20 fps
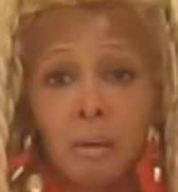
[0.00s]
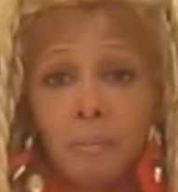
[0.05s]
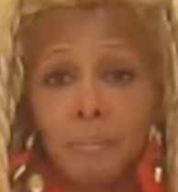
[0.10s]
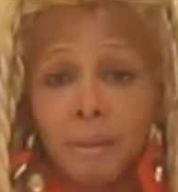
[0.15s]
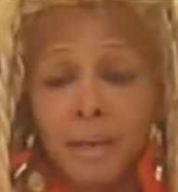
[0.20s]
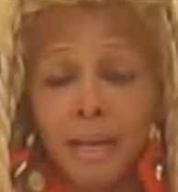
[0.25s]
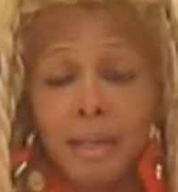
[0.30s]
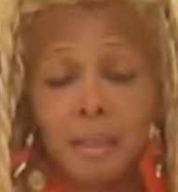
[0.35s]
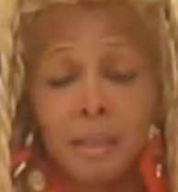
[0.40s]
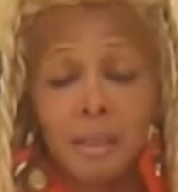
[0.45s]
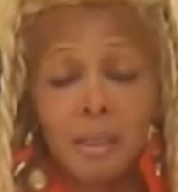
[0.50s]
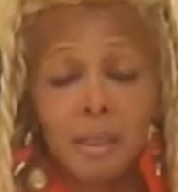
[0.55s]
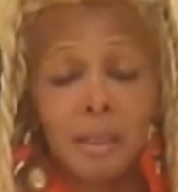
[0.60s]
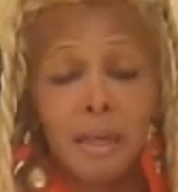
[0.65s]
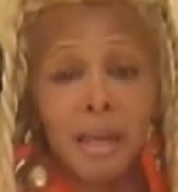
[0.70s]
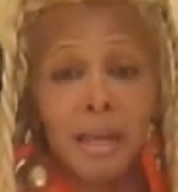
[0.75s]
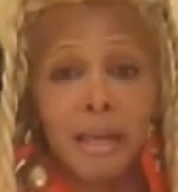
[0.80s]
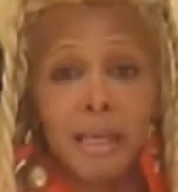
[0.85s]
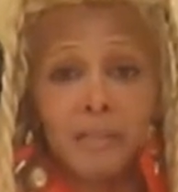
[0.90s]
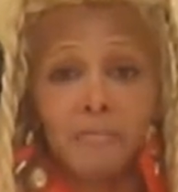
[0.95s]
But at the end of the
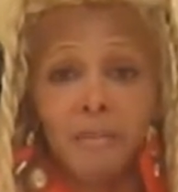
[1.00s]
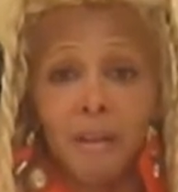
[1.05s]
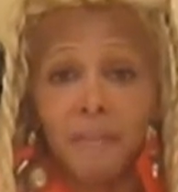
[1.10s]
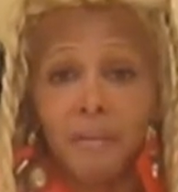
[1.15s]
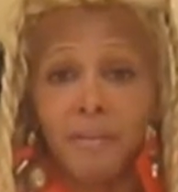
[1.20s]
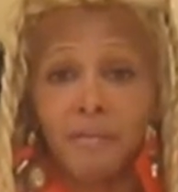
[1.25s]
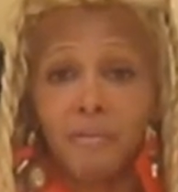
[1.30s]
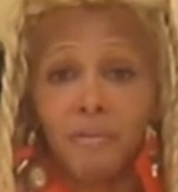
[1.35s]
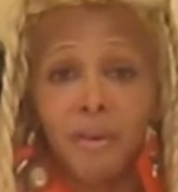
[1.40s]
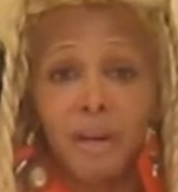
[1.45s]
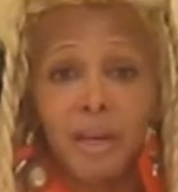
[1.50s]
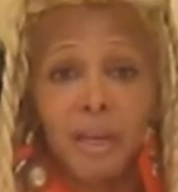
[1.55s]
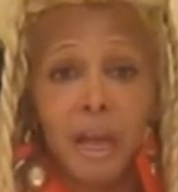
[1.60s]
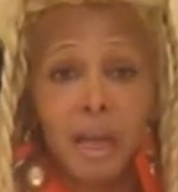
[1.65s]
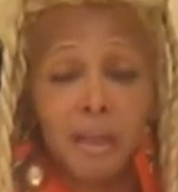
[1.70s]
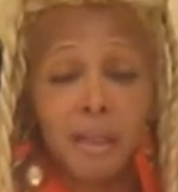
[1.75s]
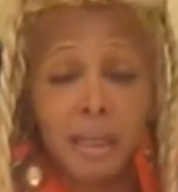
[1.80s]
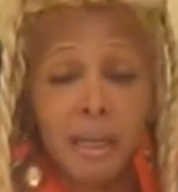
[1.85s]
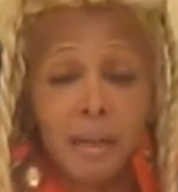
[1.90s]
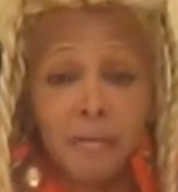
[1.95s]
day, it's very freeing
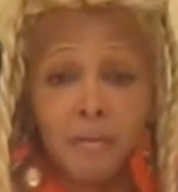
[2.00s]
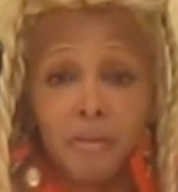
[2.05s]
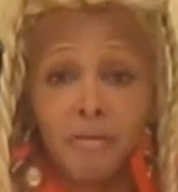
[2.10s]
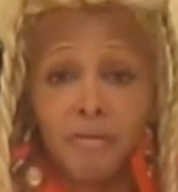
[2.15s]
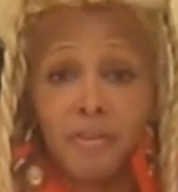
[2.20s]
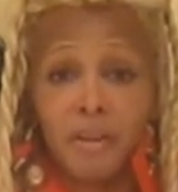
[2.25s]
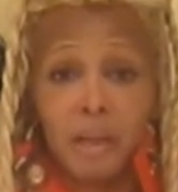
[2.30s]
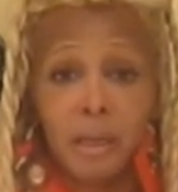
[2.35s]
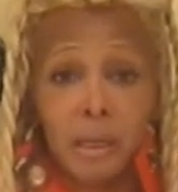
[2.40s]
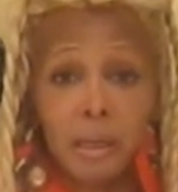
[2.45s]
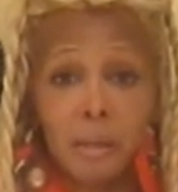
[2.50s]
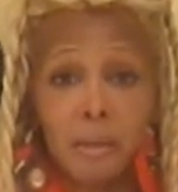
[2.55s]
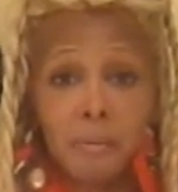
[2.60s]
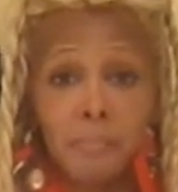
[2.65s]
not to give a fuck.